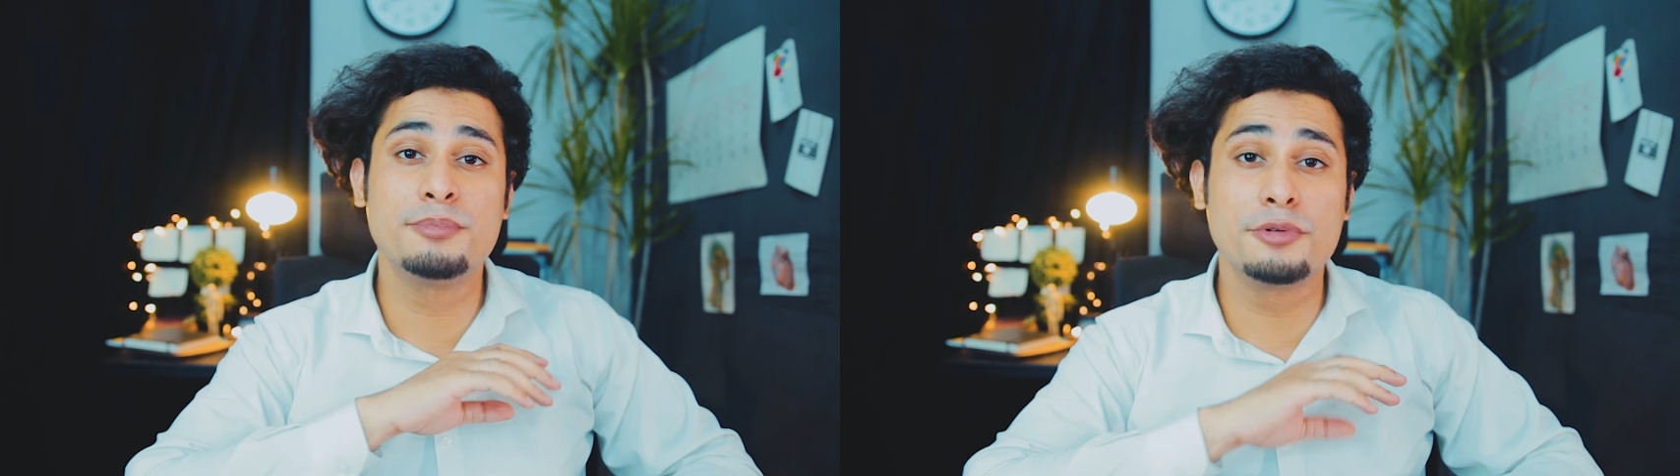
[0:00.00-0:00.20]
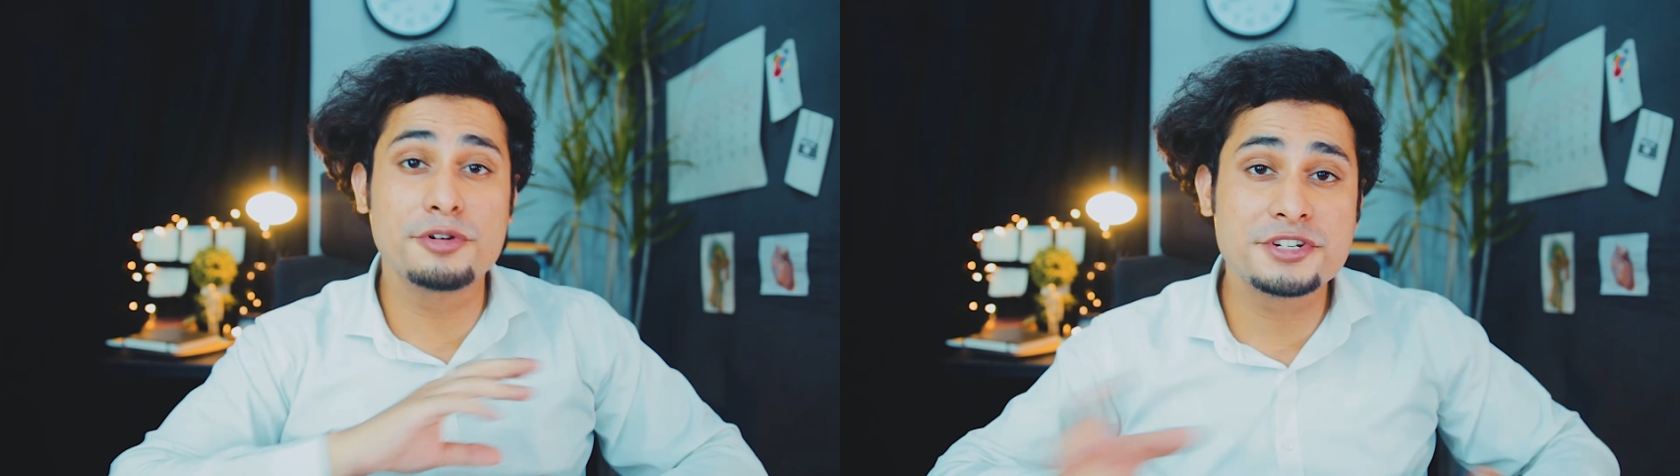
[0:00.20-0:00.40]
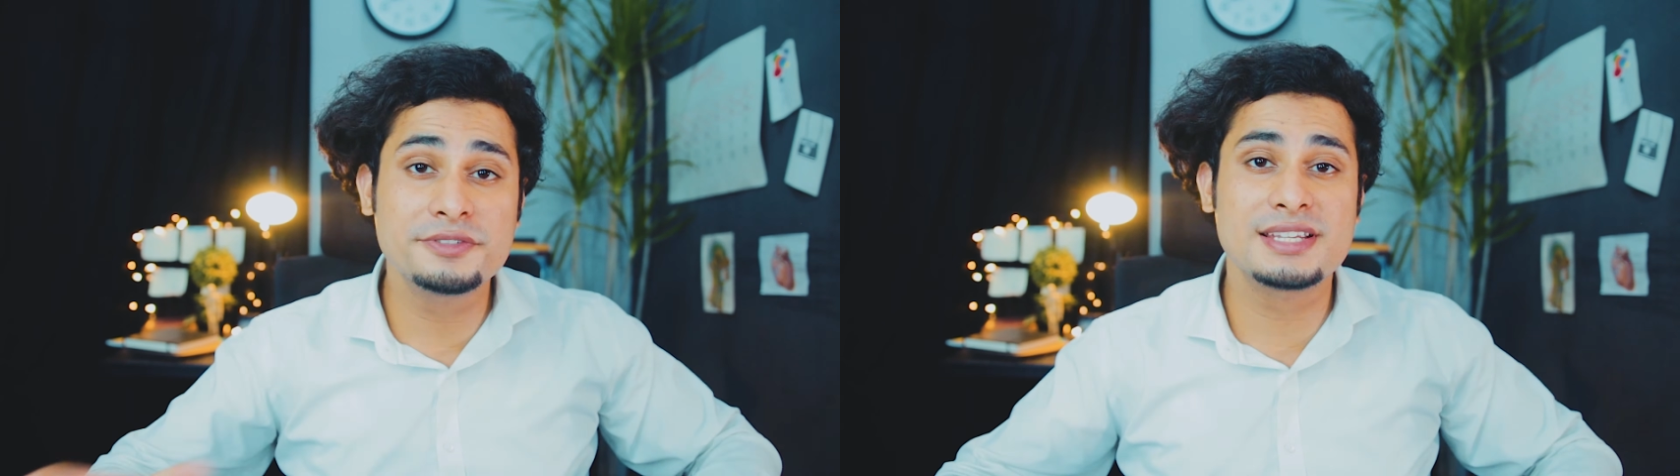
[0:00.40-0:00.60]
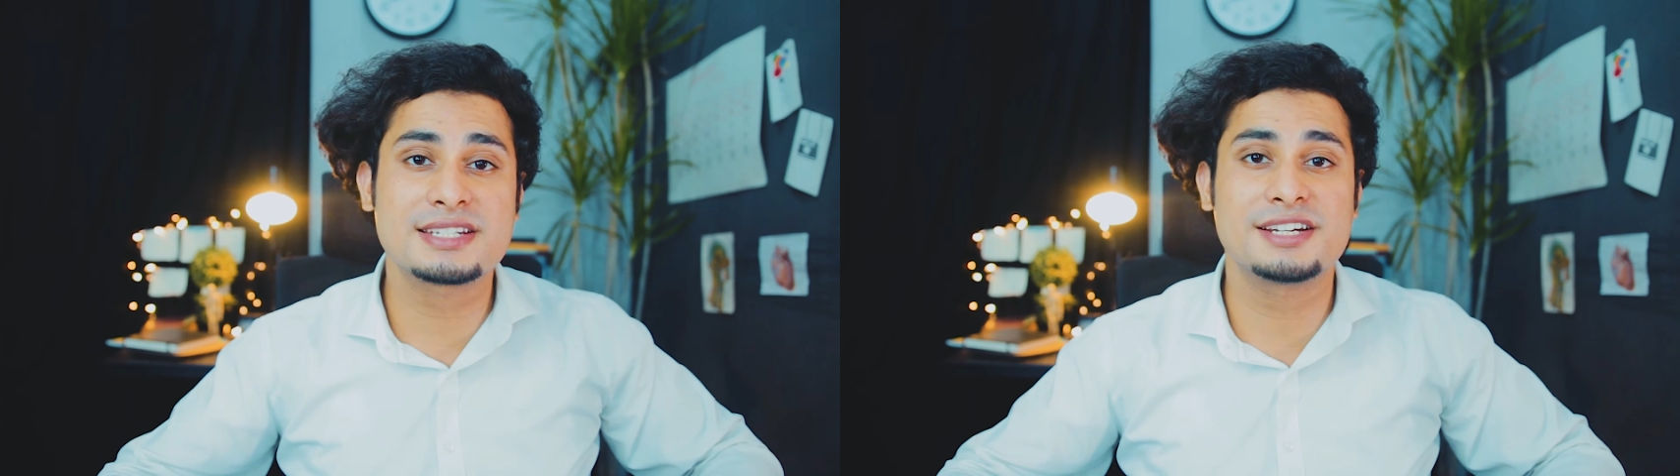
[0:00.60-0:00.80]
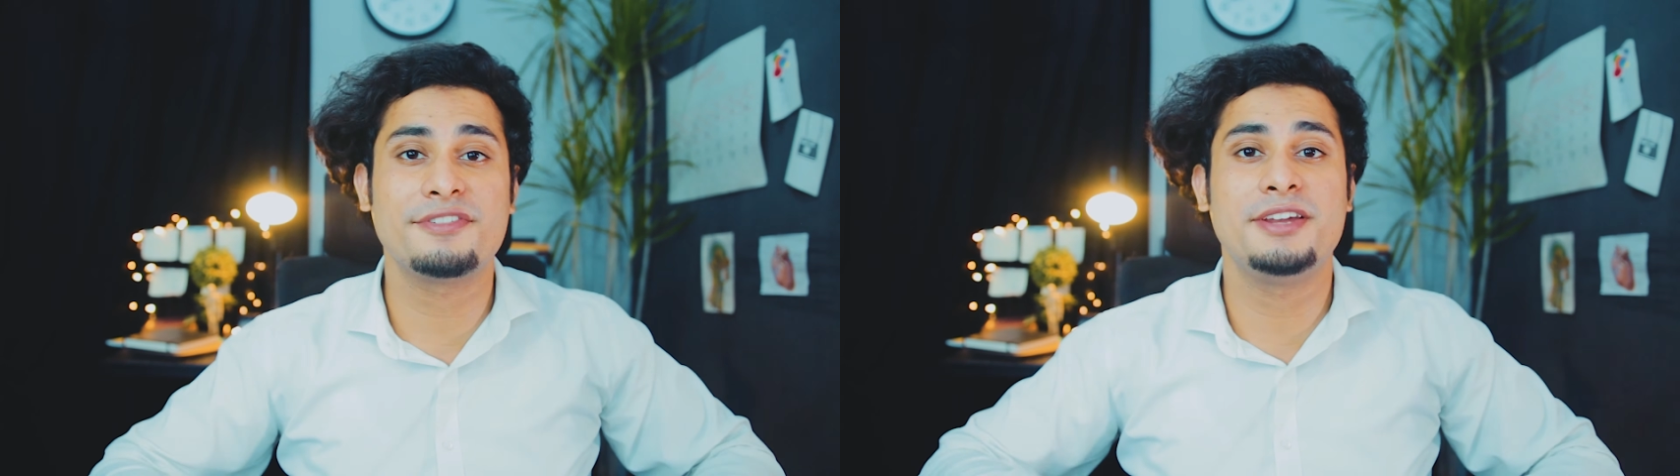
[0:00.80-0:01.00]
most of the
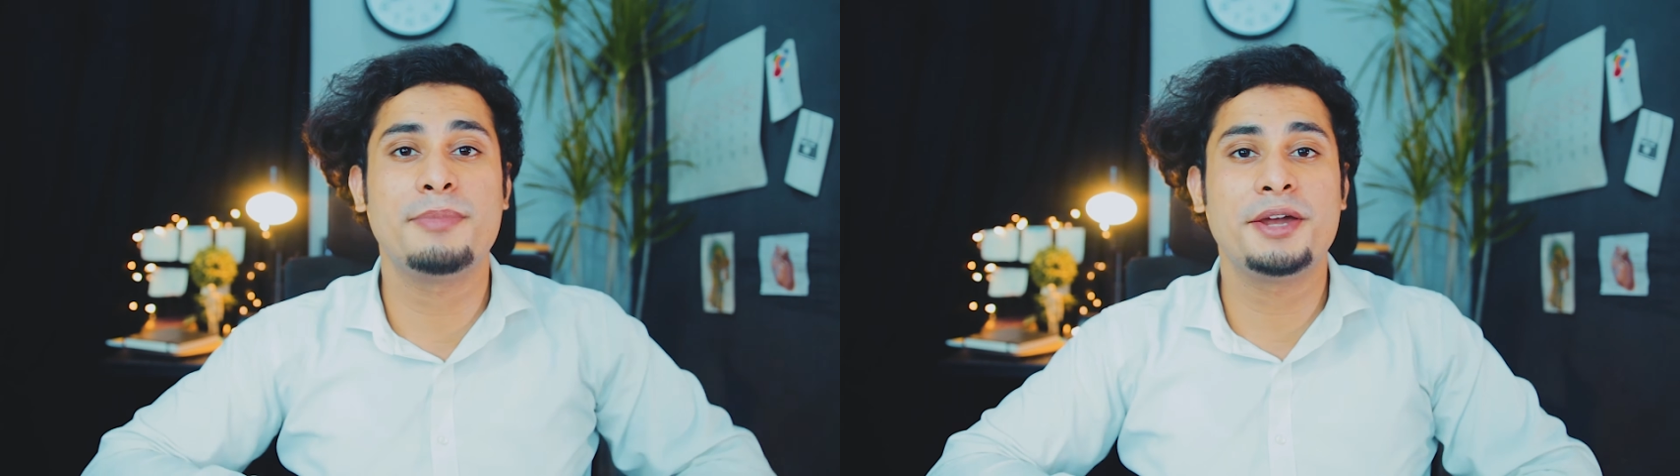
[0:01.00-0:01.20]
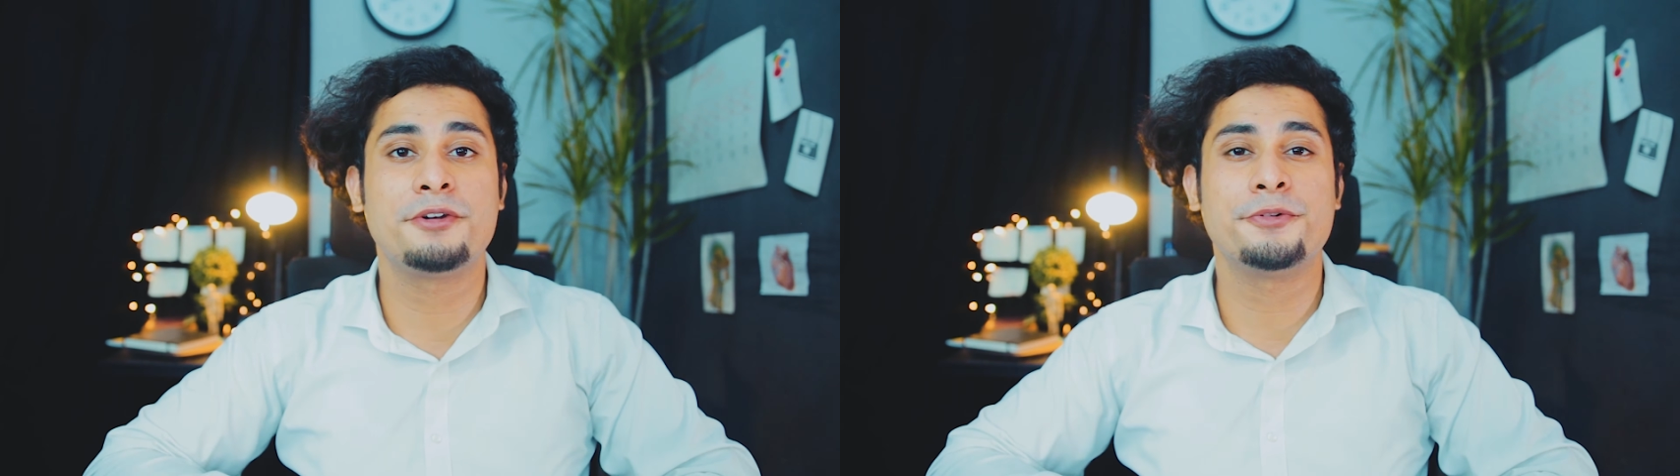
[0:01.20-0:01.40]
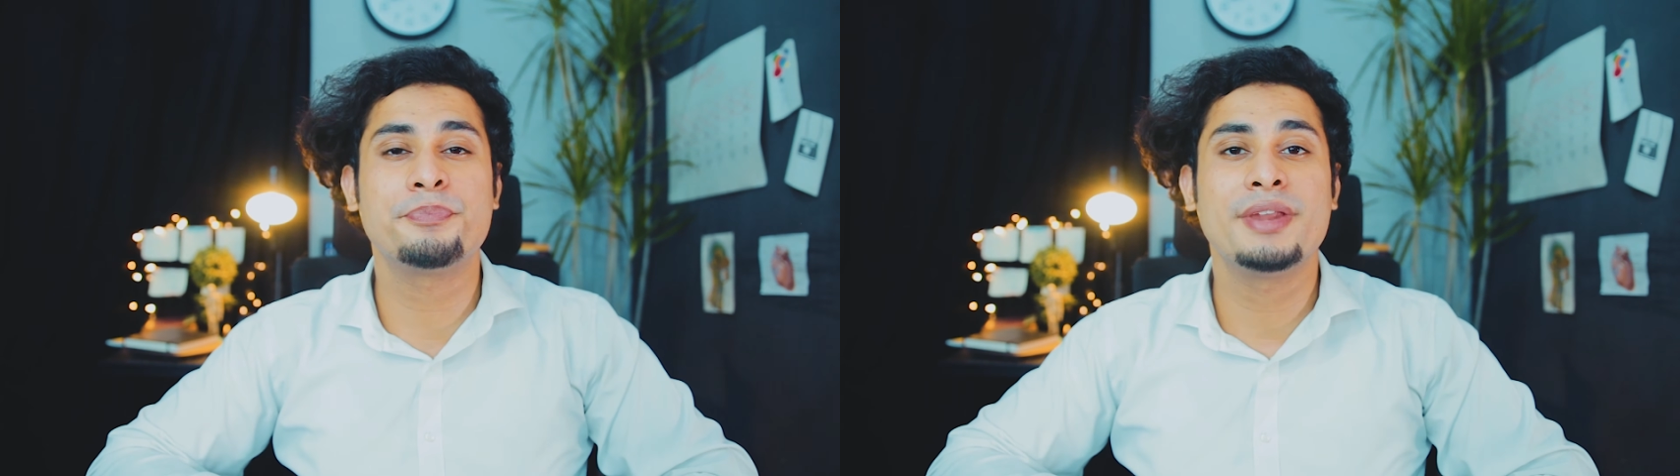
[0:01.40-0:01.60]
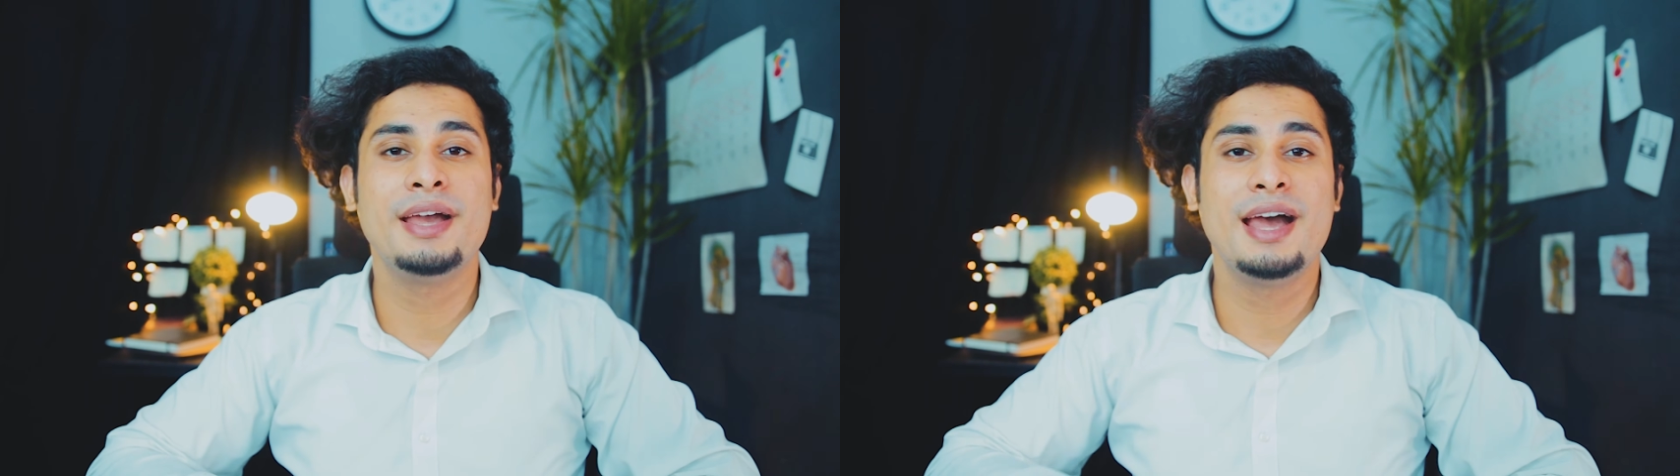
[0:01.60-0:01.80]
stuff in my room.